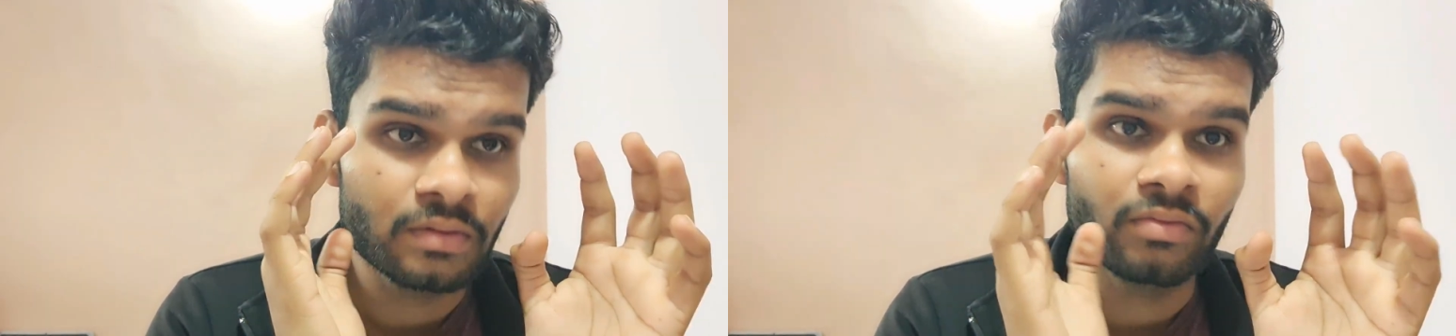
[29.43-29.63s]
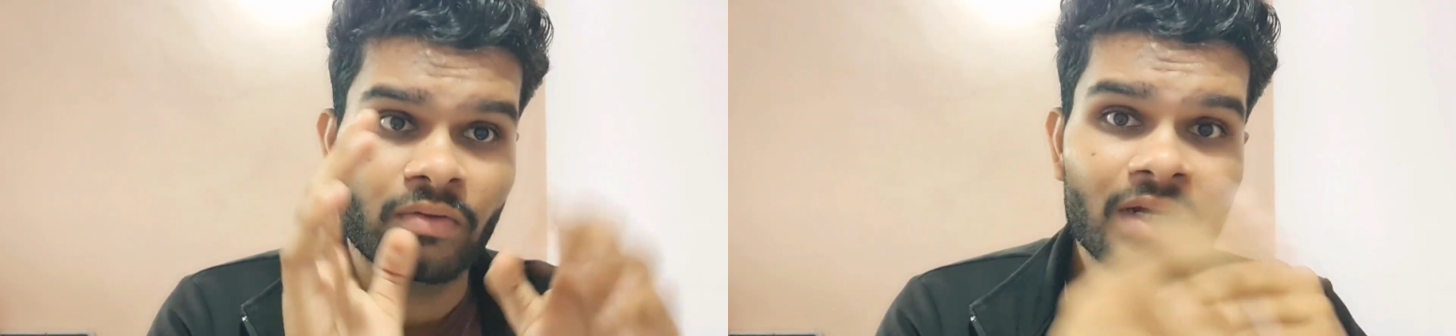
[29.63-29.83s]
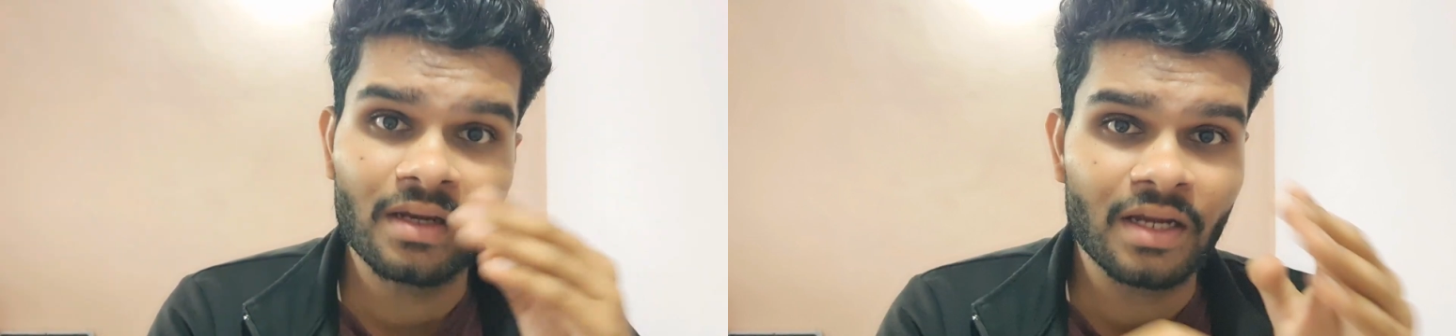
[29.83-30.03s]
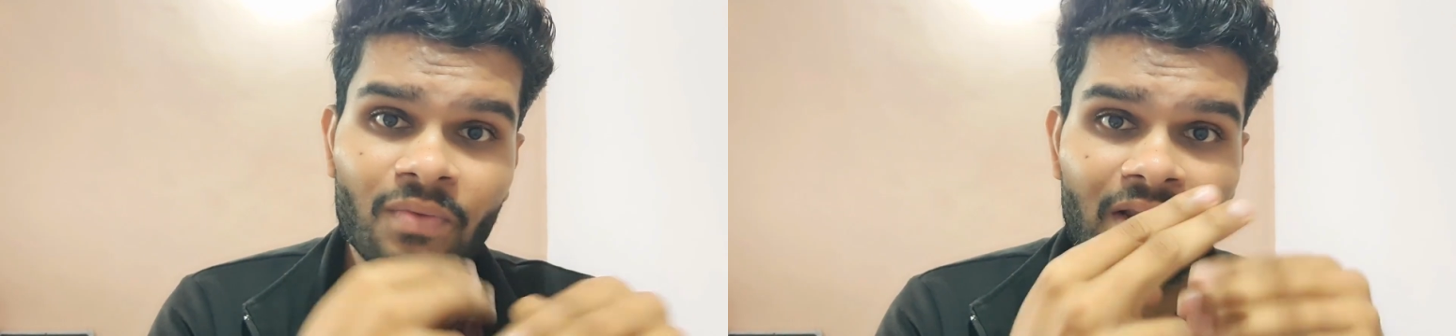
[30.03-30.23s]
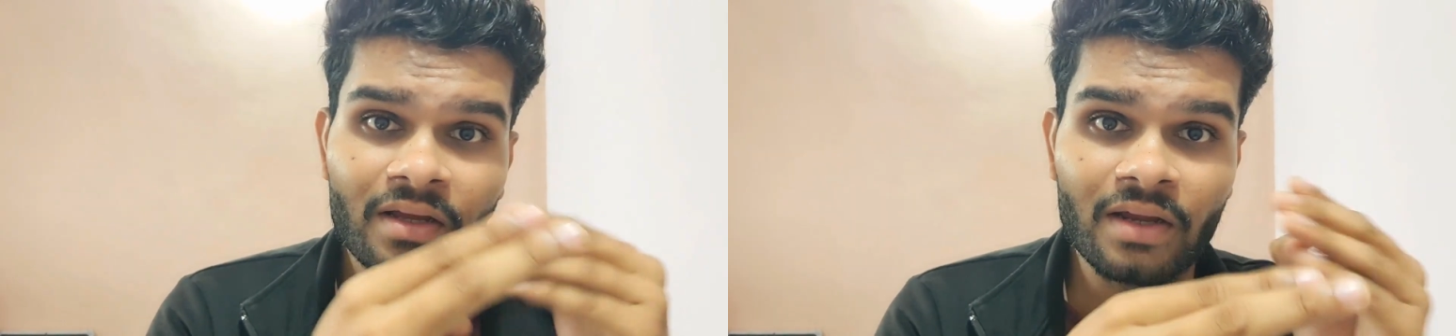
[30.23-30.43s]
it will
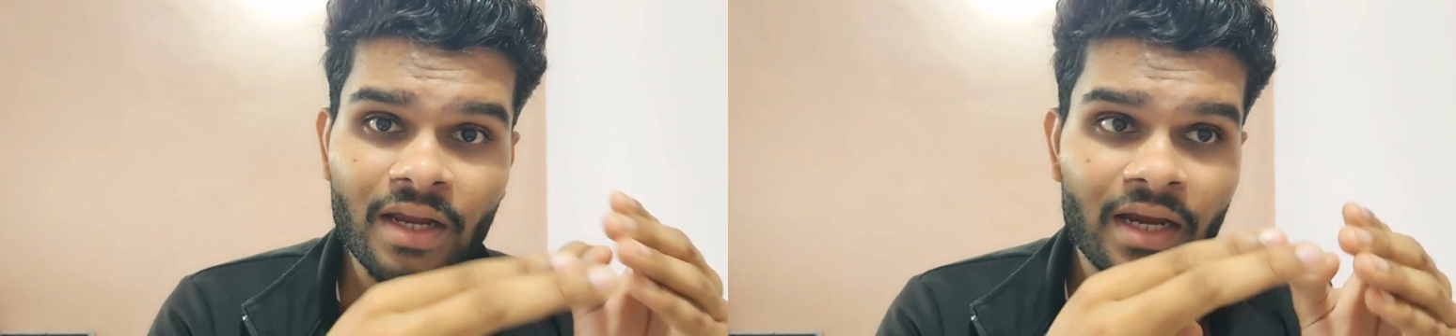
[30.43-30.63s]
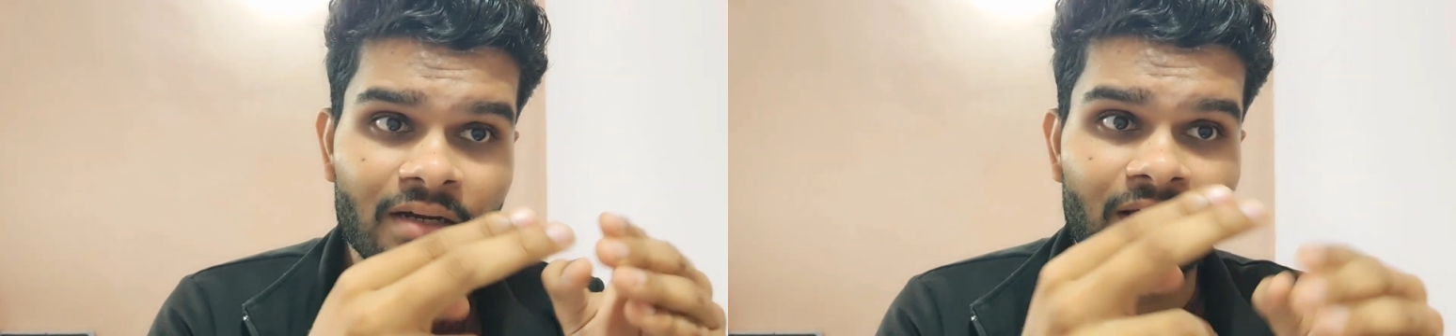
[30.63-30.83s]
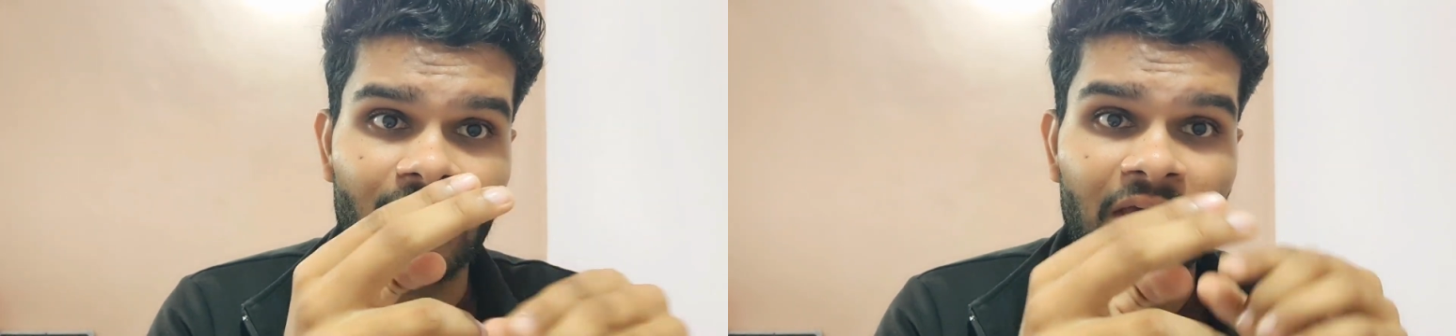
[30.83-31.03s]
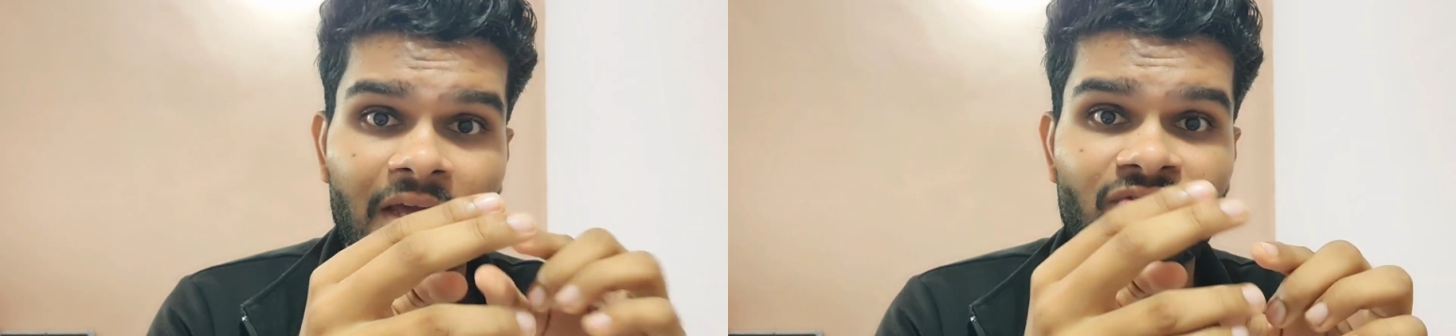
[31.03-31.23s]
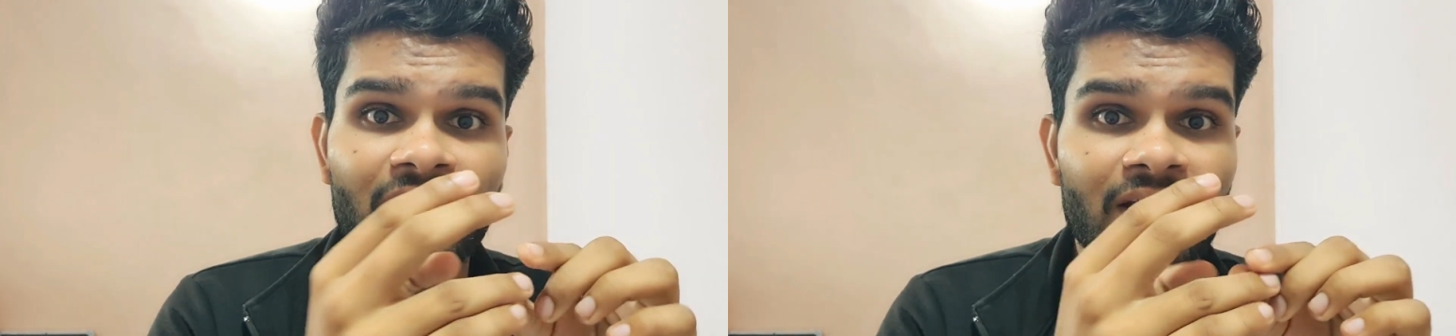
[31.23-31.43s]
create the
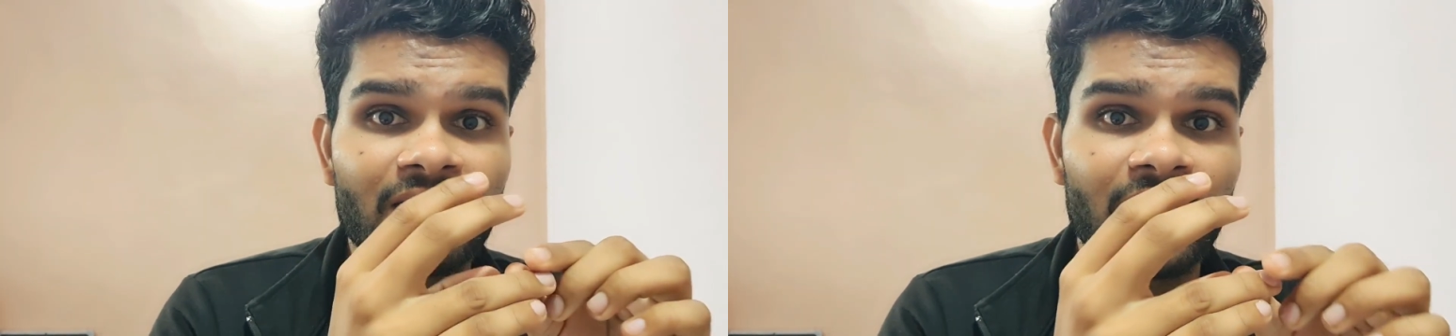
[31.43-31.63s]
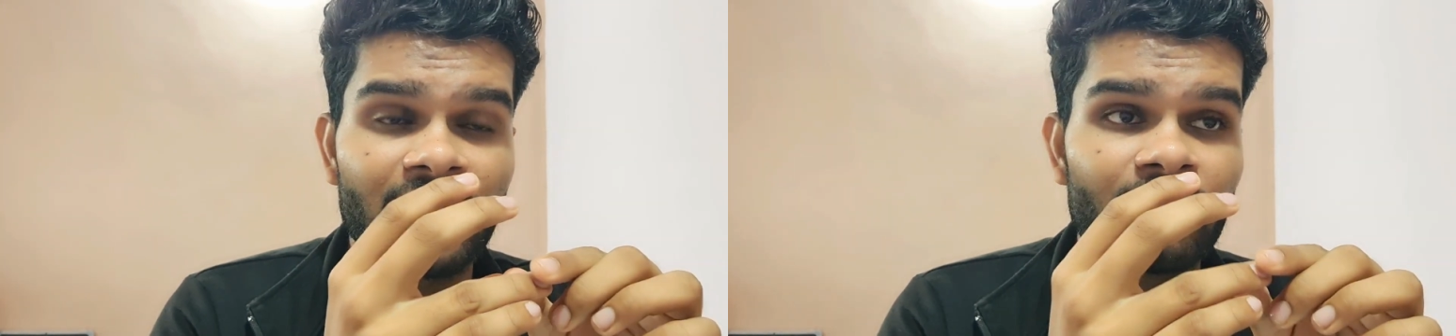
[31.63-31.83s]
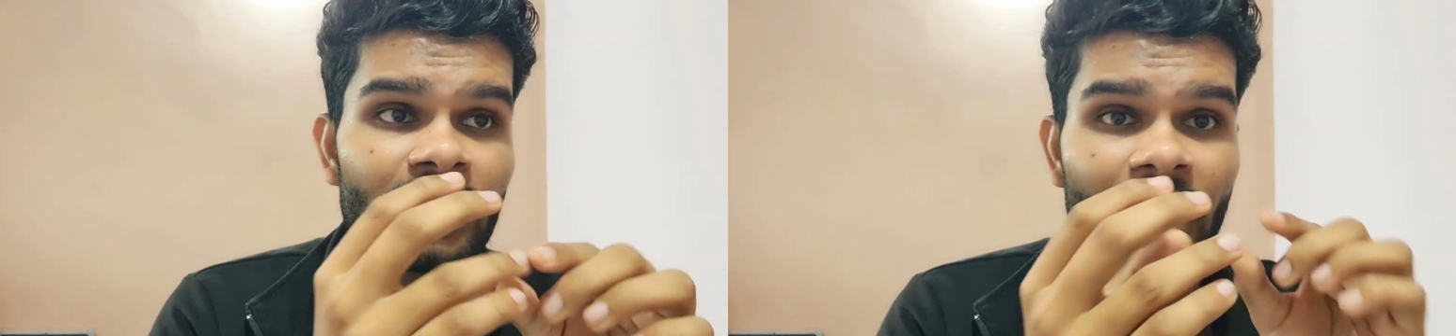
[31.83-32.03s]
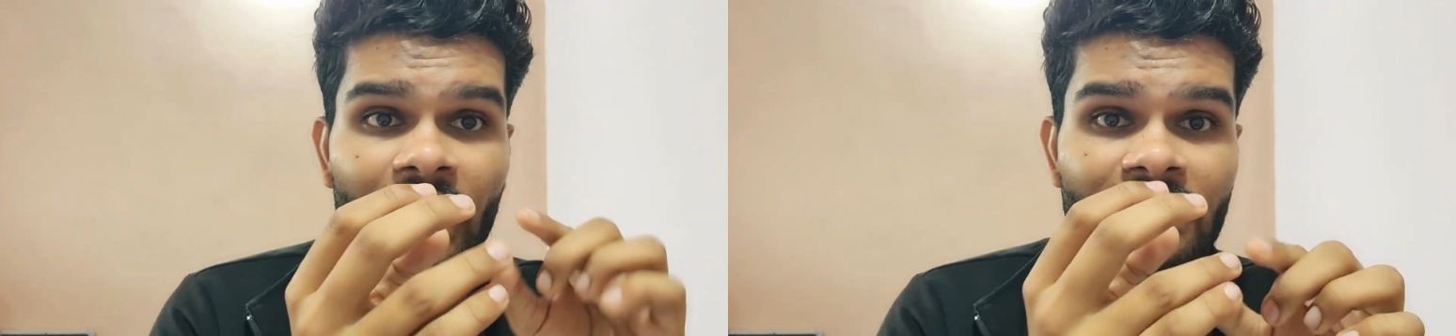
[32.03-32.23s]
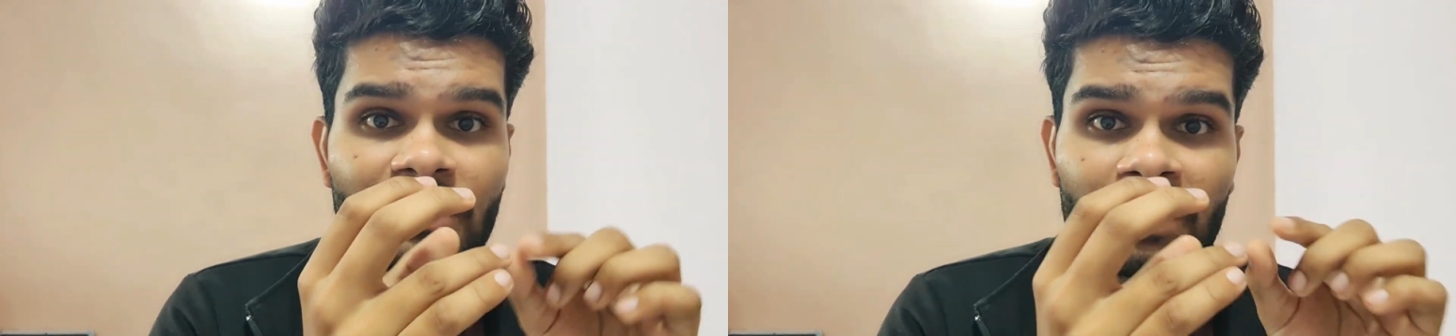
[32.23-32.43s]

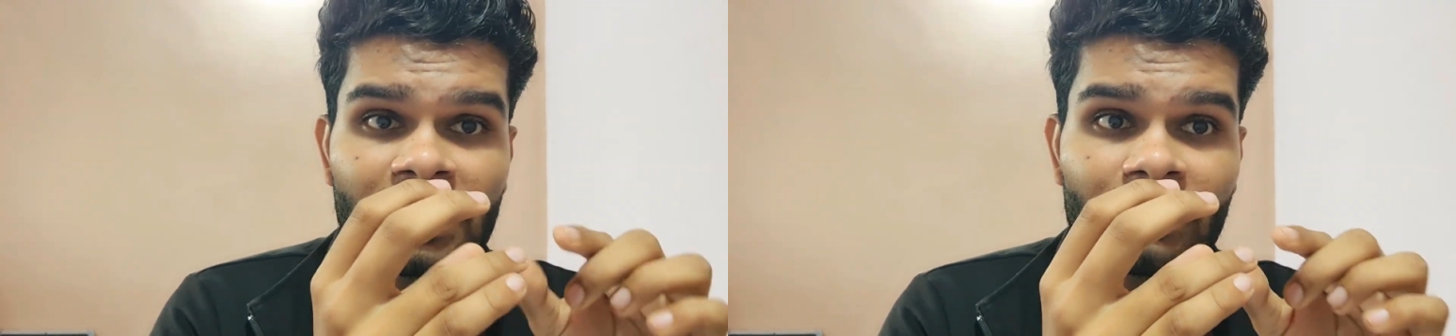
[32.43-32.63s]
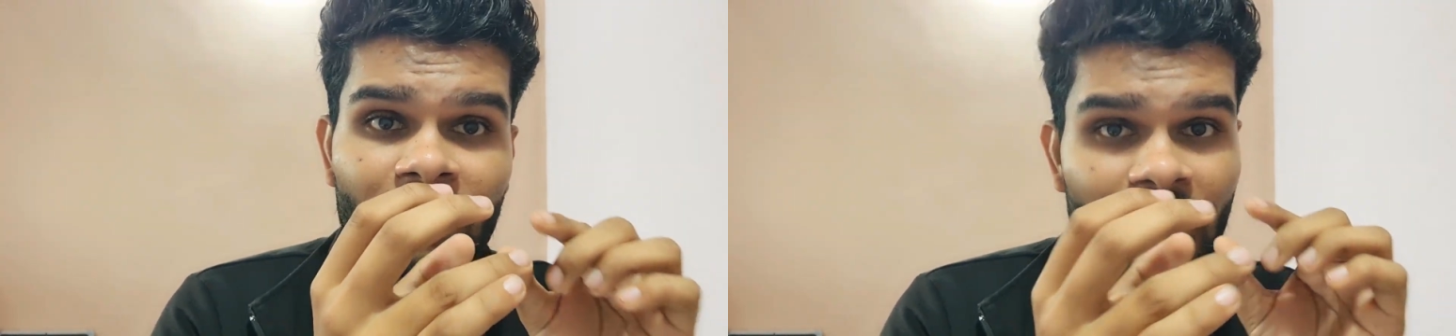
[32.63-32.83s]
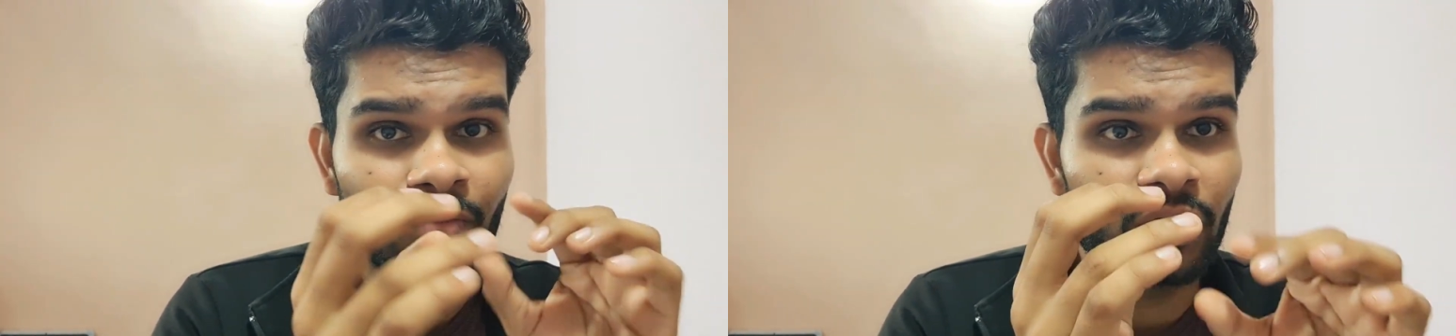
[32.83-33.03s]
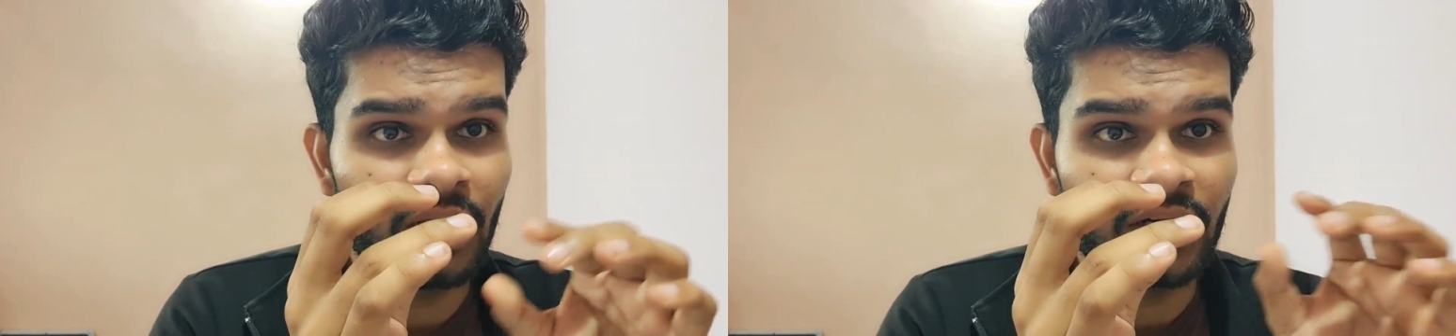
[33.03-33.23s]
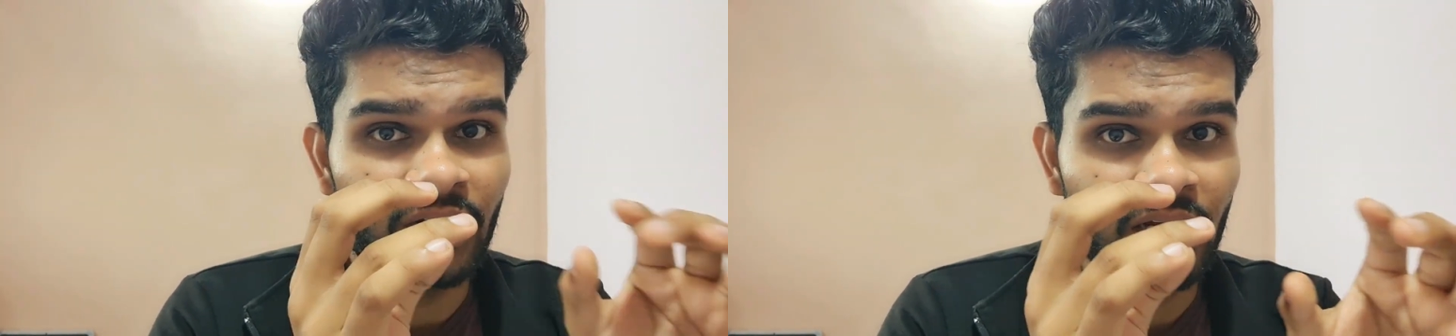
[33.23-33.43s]
age specific
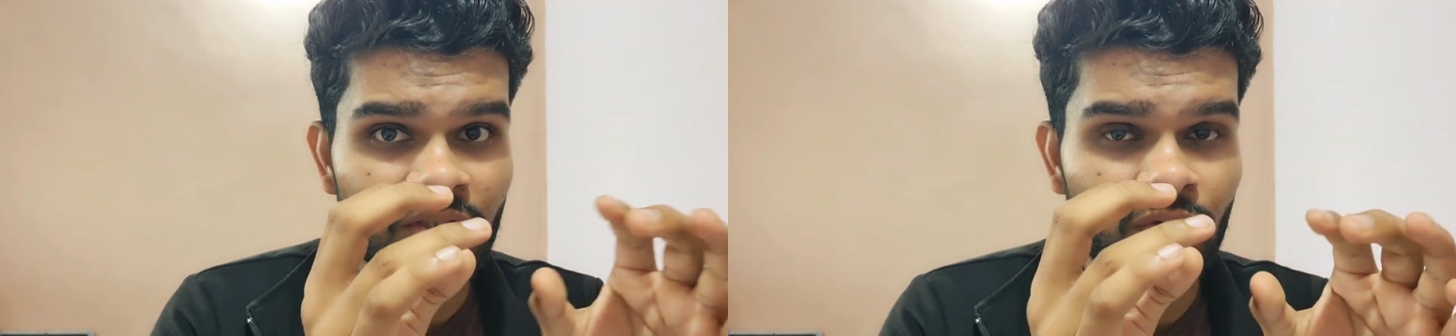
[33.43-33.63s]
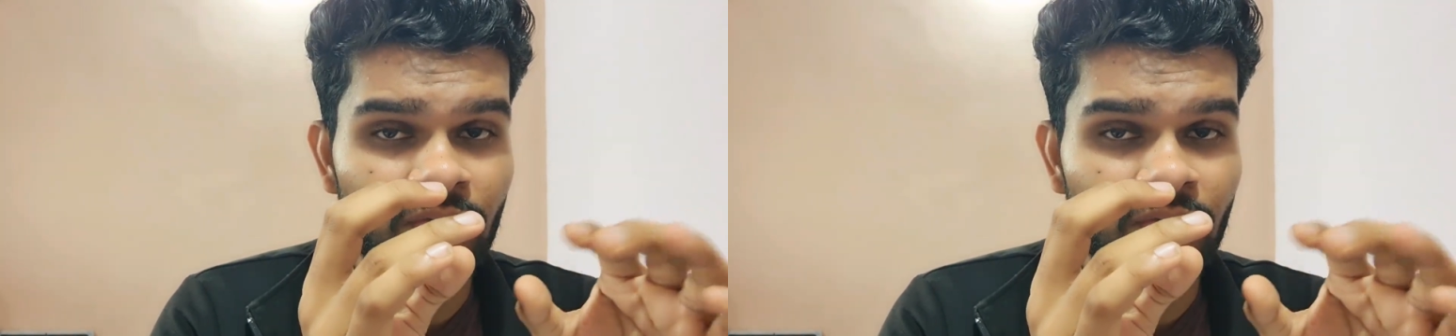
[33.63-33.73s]
mortality ratio.